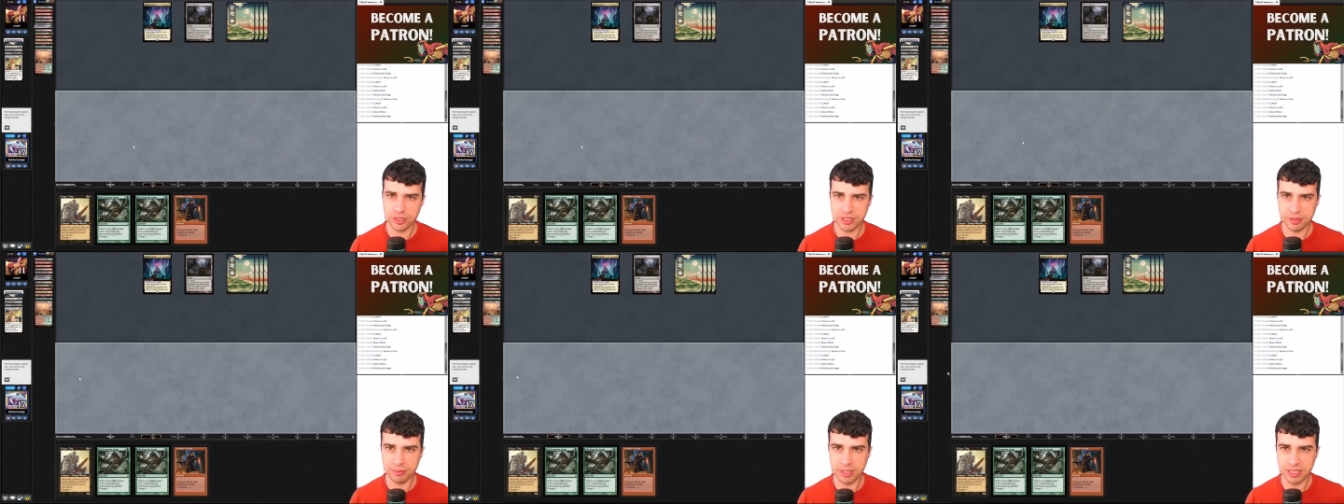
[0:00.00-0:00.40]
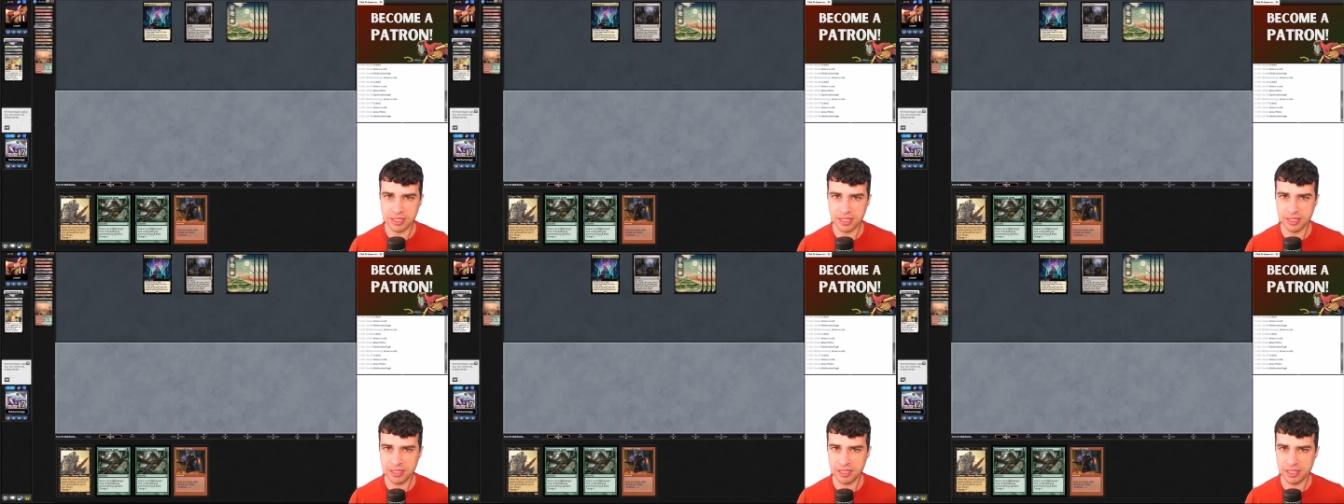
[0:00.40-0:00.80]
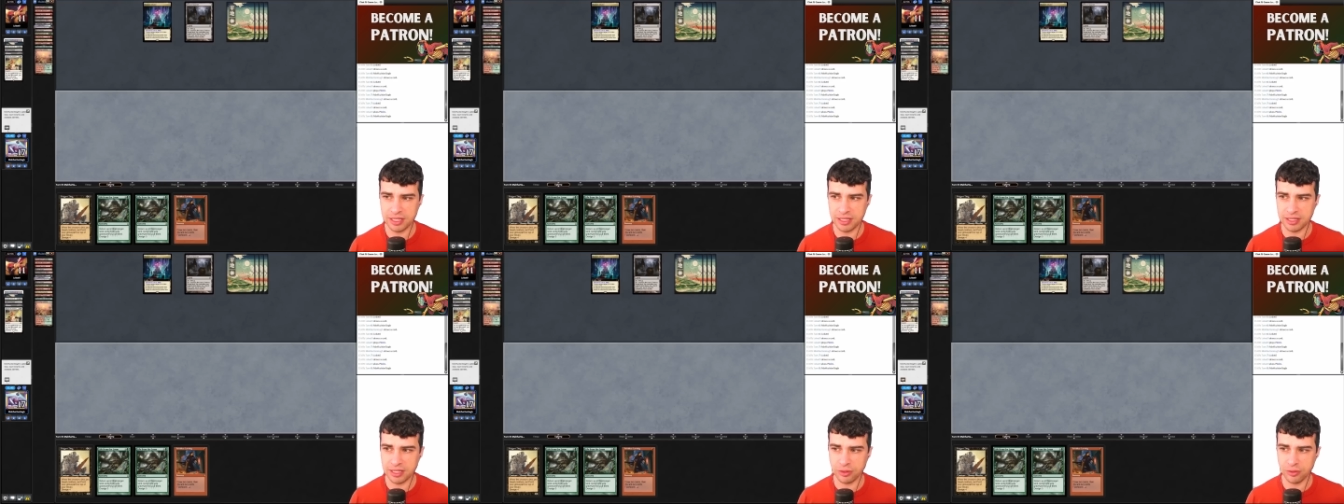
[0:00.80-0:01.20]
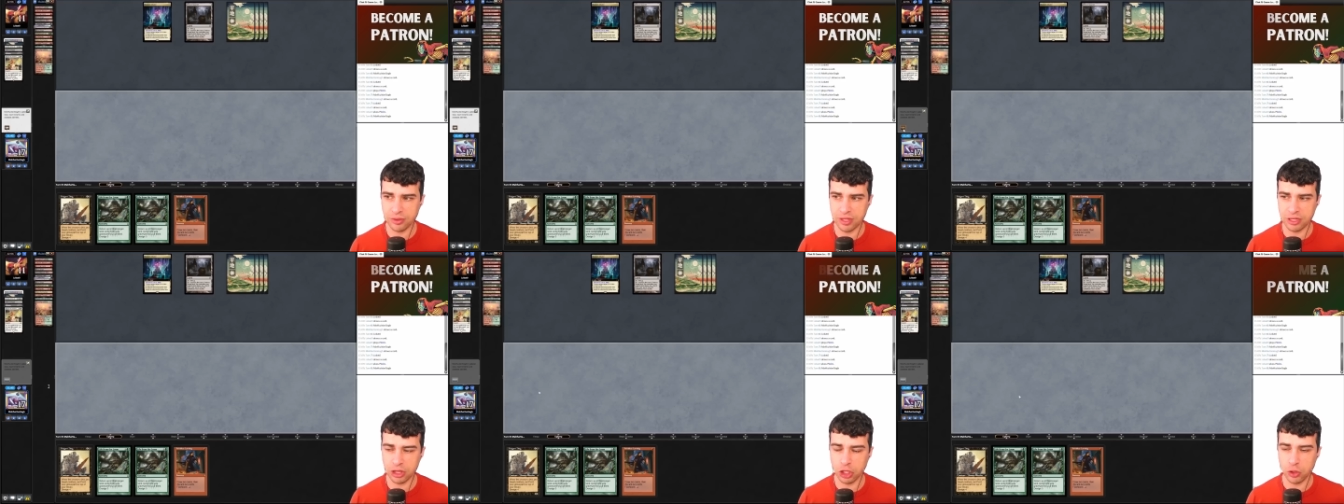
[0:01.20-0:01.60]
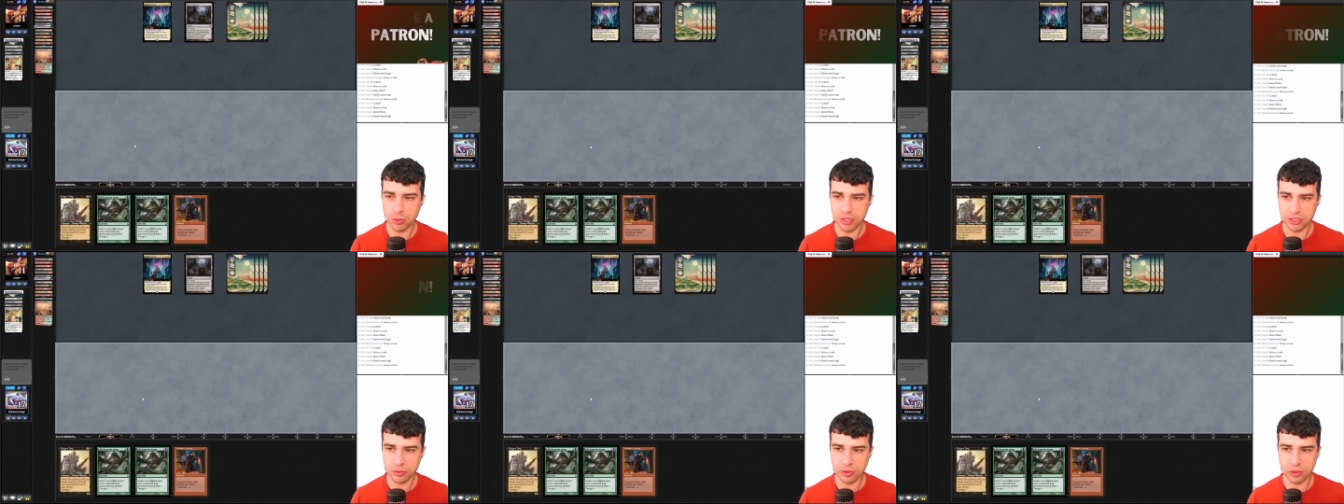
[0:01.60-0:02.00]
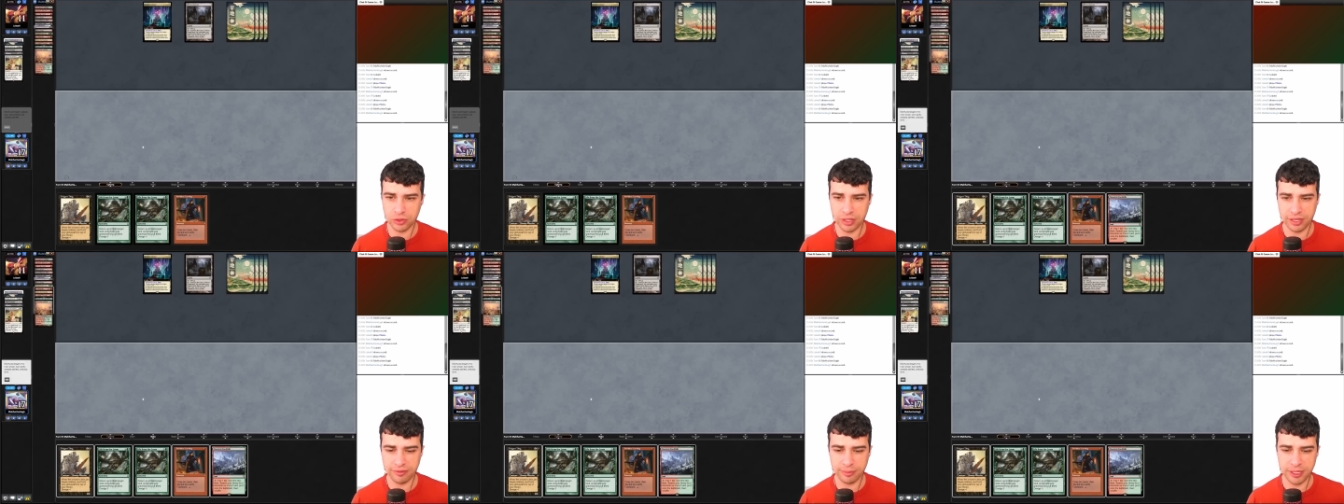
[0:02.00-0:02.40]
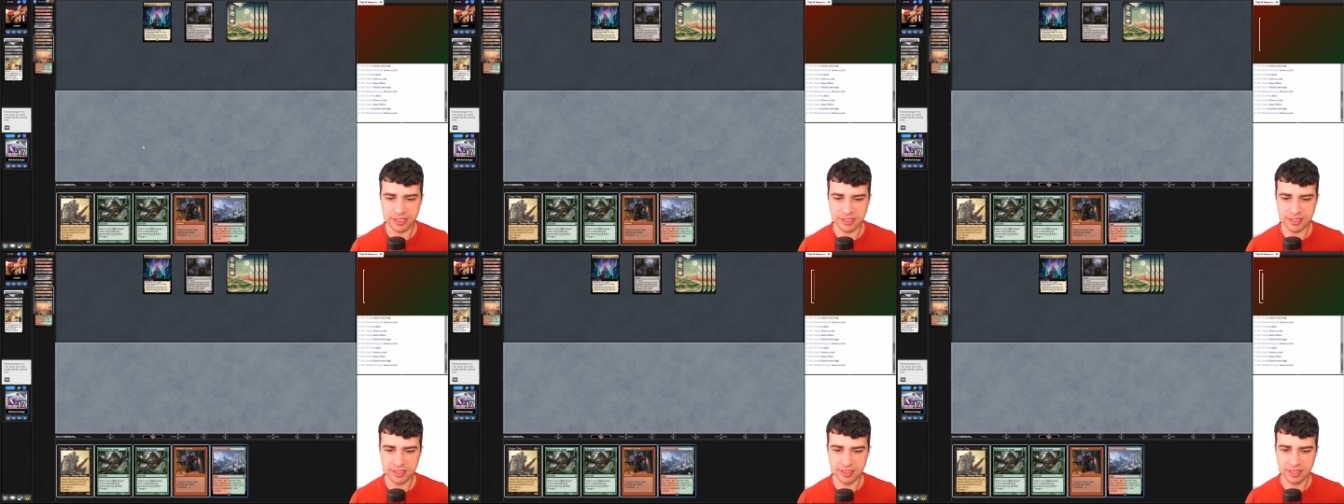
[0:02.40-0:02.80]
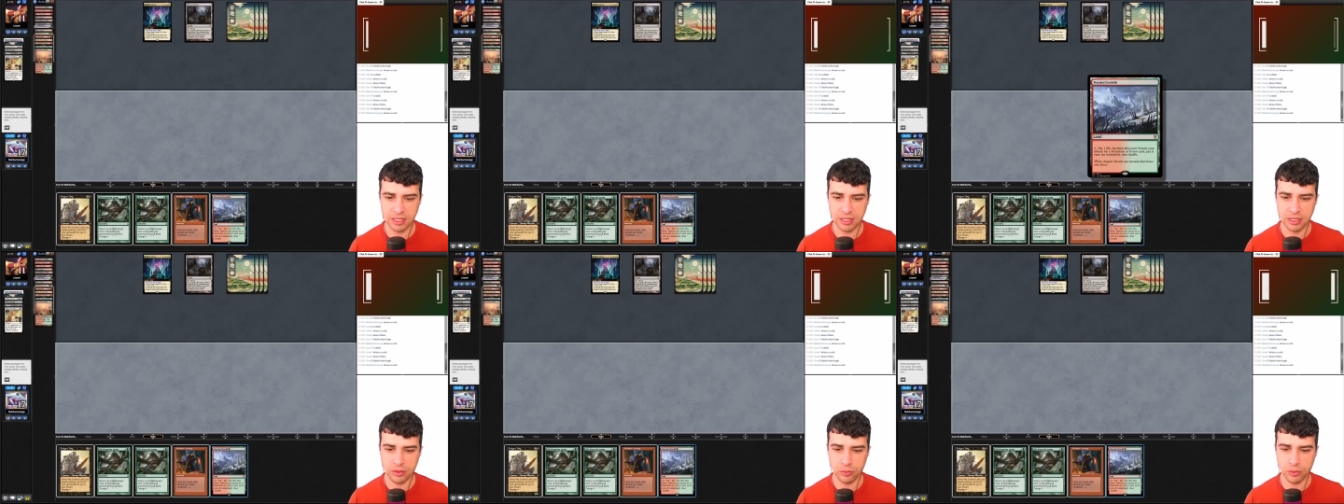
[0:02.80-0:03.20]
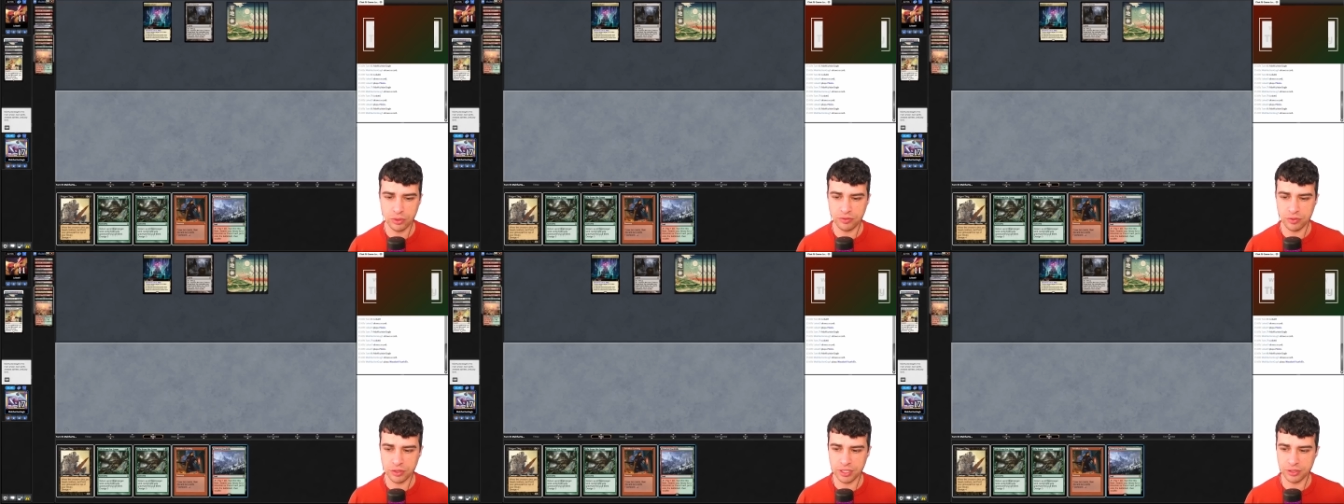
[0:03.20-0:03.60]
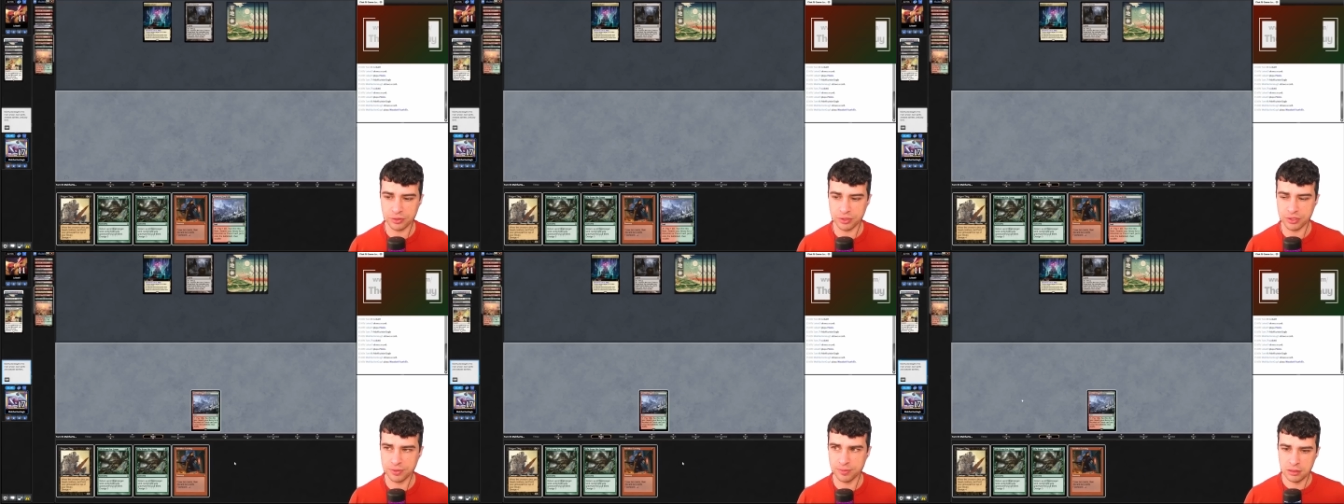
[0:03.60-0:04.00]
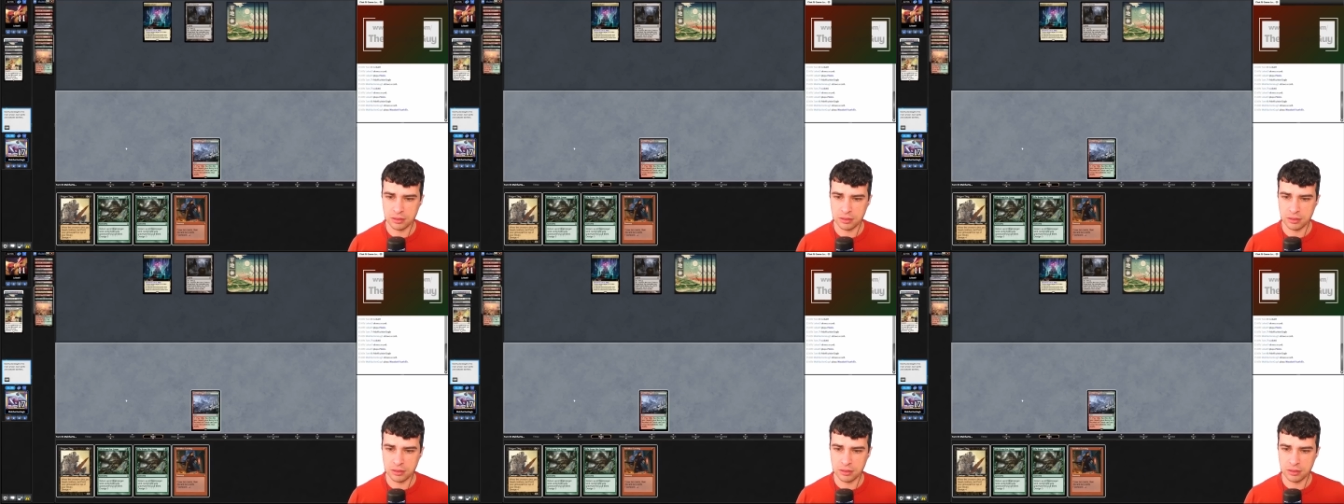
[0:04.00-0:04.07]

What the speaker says: it immediately. And now they know that we don't have basics. Wooded Foothills.